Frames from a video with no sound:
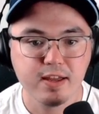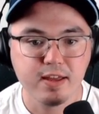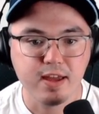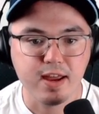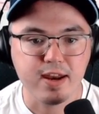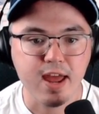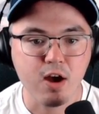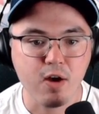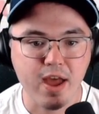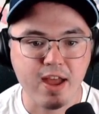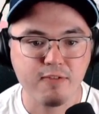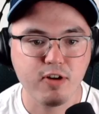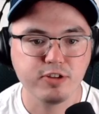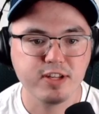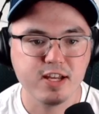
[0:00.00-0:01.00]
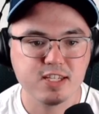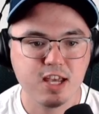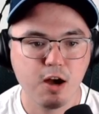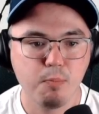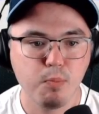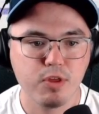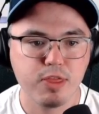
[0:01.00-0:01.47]
And now Engvall does
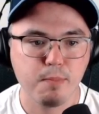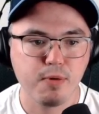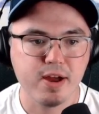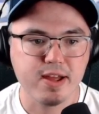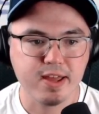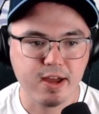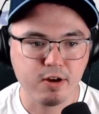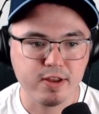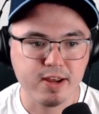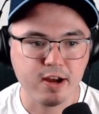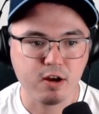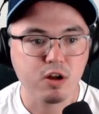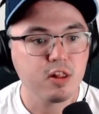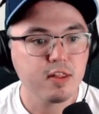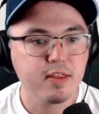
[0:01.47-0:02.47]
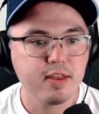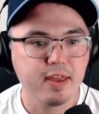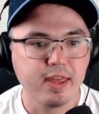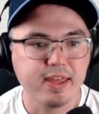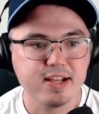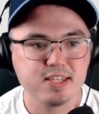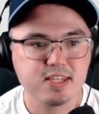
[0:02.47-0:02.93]
help with the breakout here. He
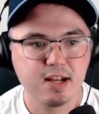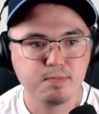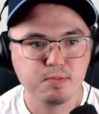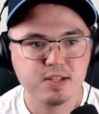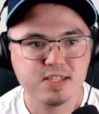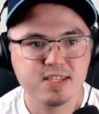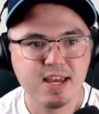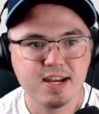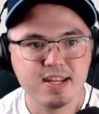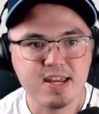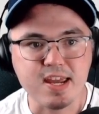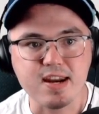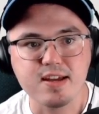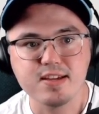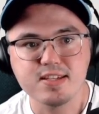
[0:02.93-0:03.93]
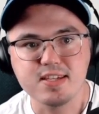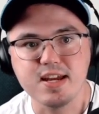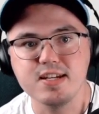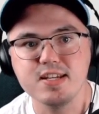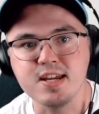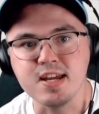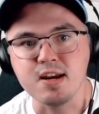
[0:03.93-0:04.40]
gets it up to Sandin.
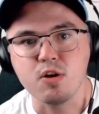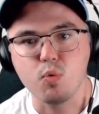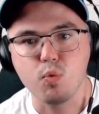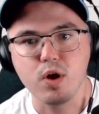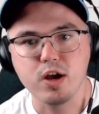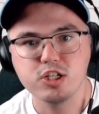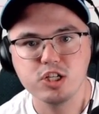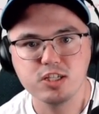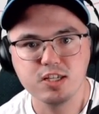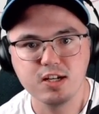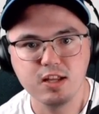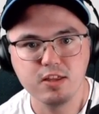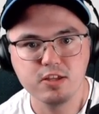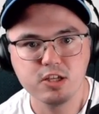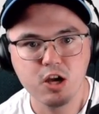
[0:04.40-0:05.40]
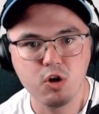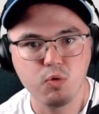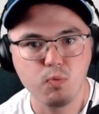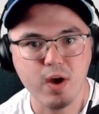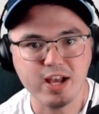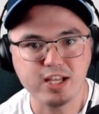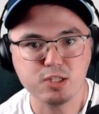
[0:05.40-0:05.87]
Sandin rushes into the zone.
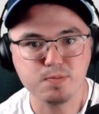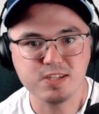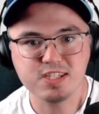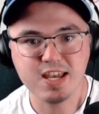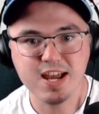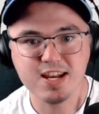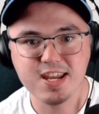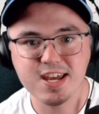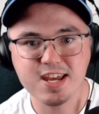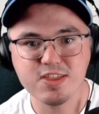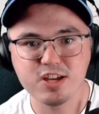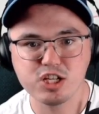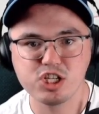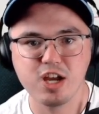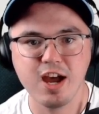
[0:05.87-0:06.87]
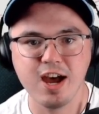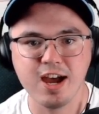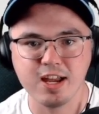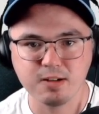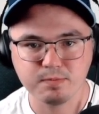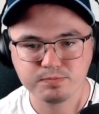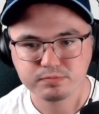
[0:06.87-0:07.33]
Rasmus Sandin, the shot.
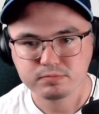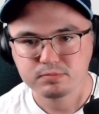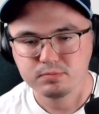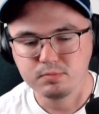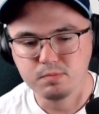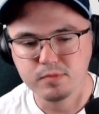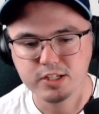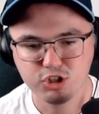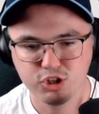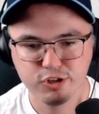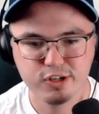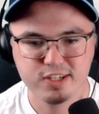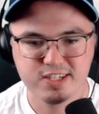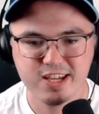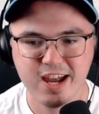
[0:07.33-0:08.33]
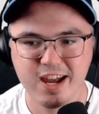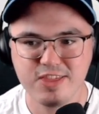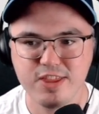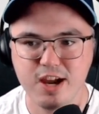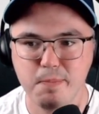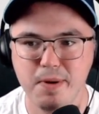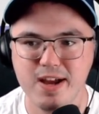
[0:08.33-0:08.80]
Turned aside
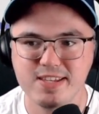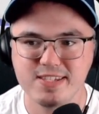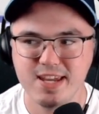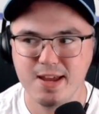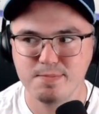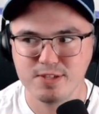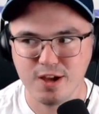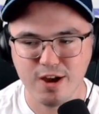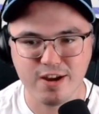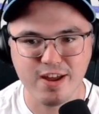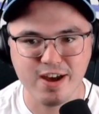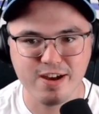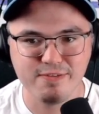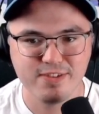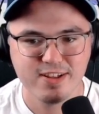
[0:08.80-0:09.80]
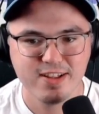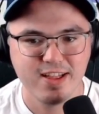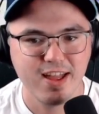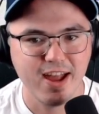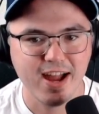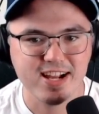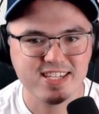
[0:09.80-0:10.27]
there by Samsonov.
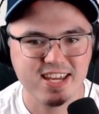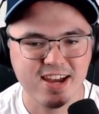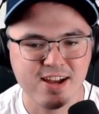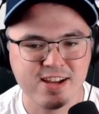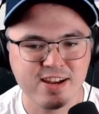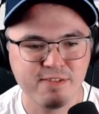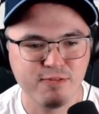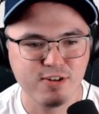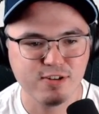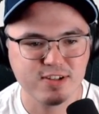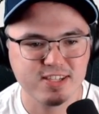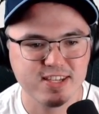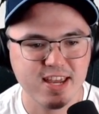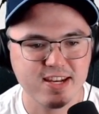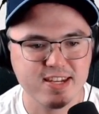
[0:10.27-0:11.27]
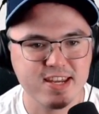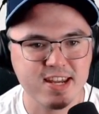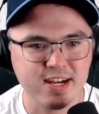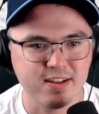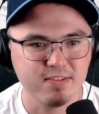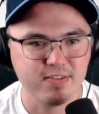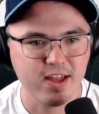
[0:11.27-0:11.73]
I tell you, folks, Sandin,
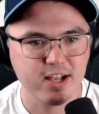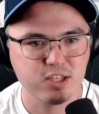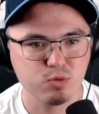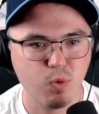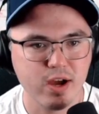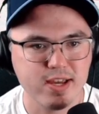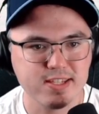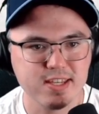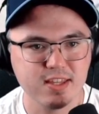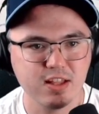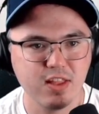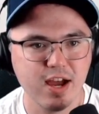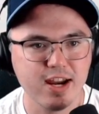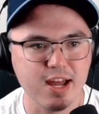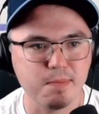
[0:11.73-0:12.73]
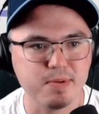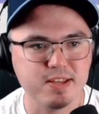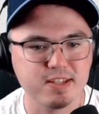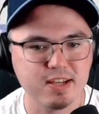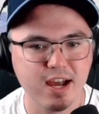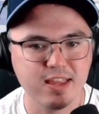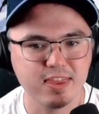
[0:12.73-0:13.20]
that's why he's in the lineup. He's
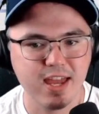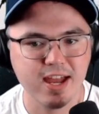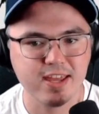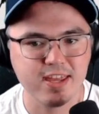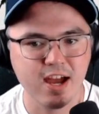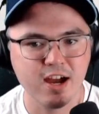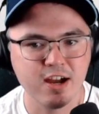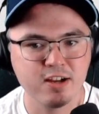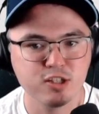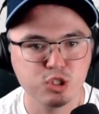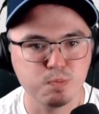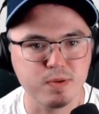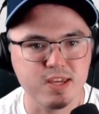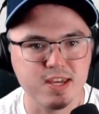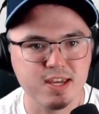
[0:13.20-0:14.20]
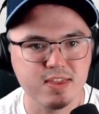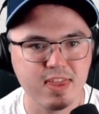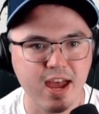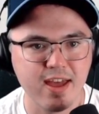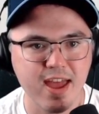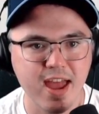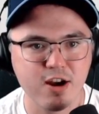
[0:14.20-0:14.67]
got that young speed,
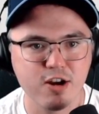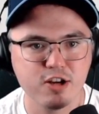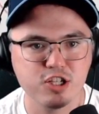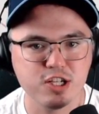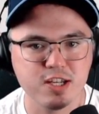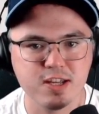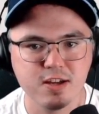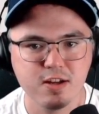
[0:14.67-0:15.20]
that energy.